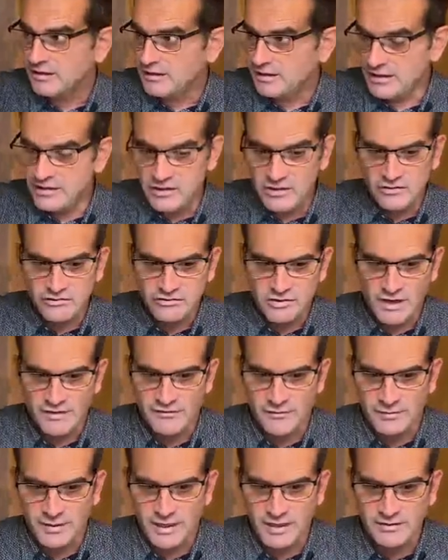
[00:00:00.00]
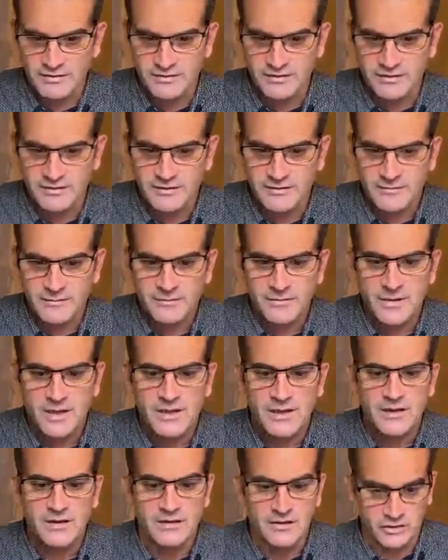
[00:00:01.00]
Can you drive a bus?
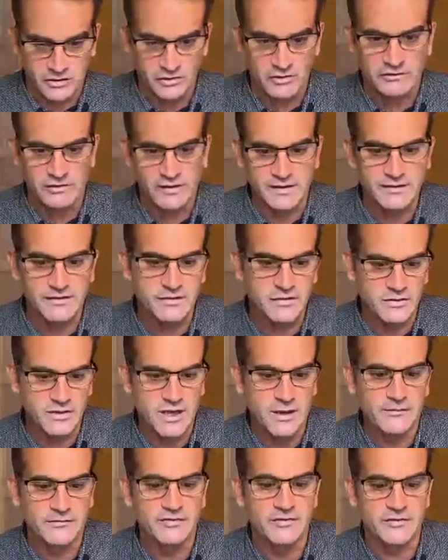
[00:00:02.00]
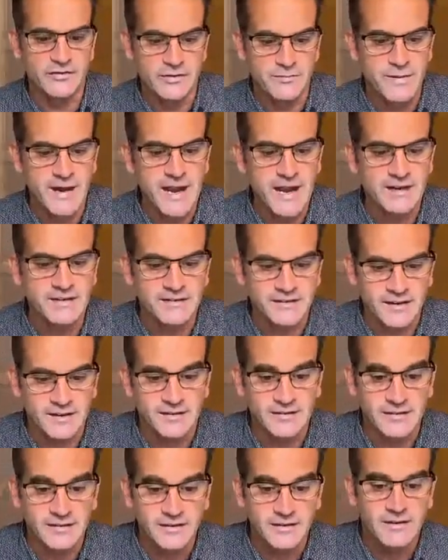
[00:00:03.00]
The tourist, who comes from Japan,
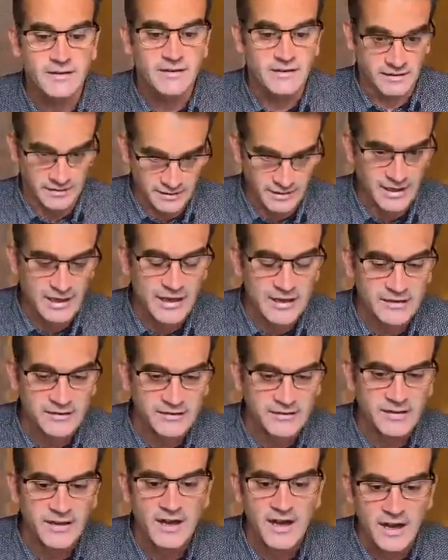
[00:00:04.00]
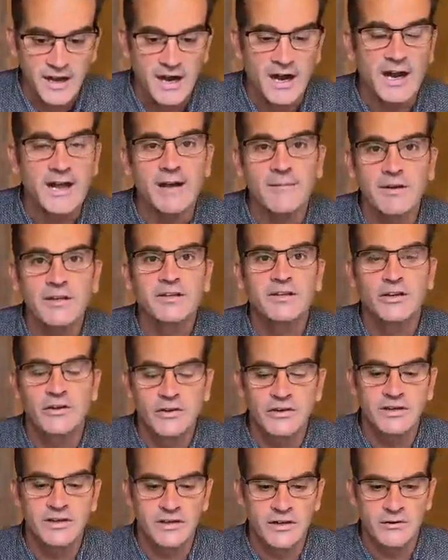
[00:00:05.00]
says, Yes, I am a
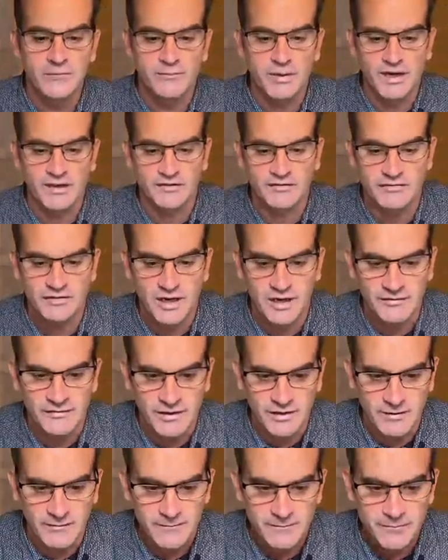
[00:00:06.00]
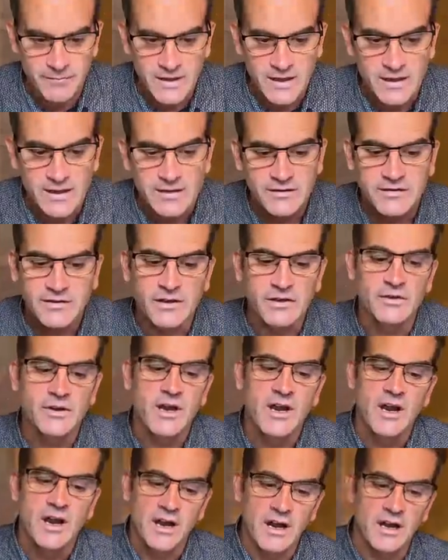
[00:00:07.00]
Tokyo bus driver. So
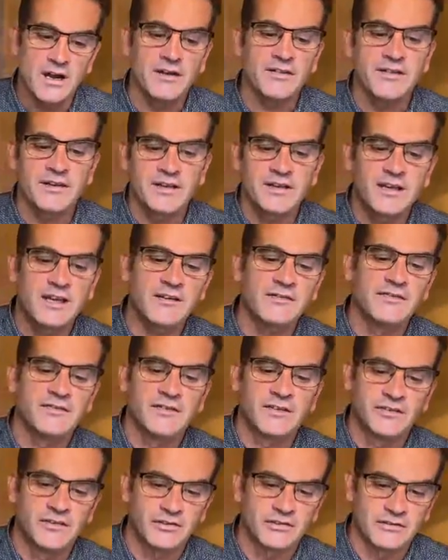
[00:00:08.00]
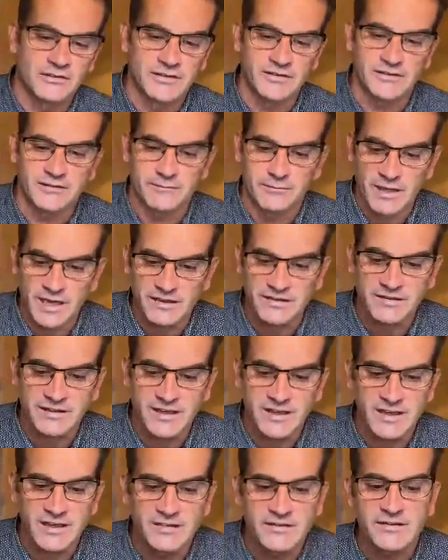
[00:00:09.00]
Arthur gives the tourist the bus
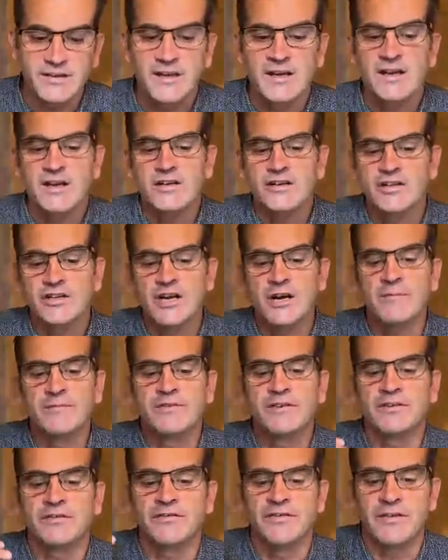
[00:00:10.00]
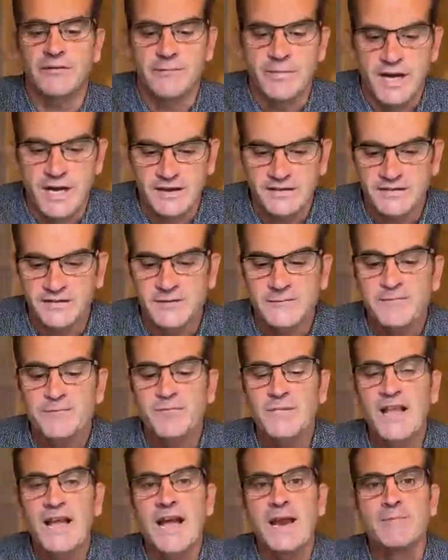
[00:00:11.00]
keys, jumps off the bus,
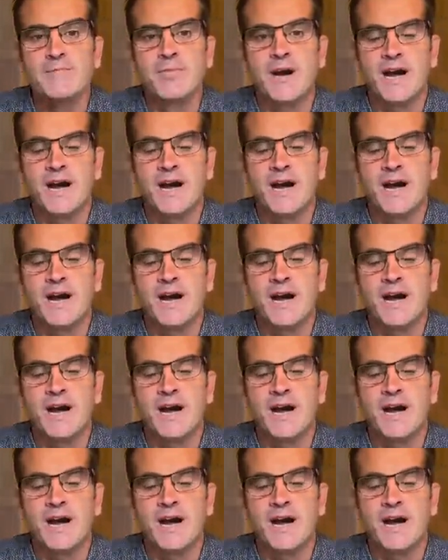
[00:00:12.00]
and